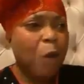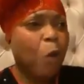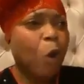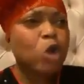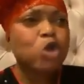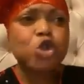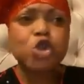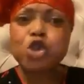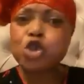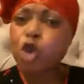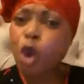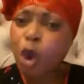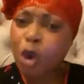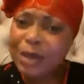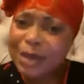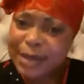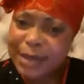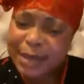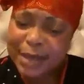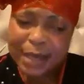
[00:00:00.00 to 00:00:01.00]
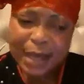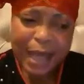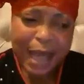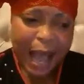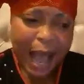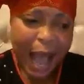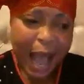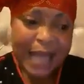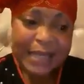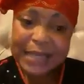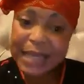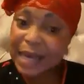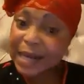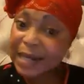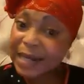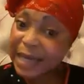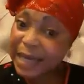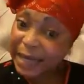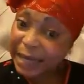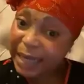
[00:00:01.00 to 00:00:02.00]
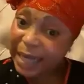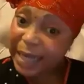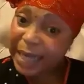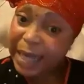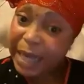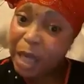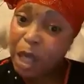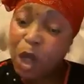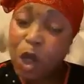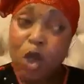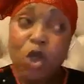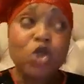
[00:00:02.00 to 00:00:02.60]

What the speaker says: I was shocked. I said, really?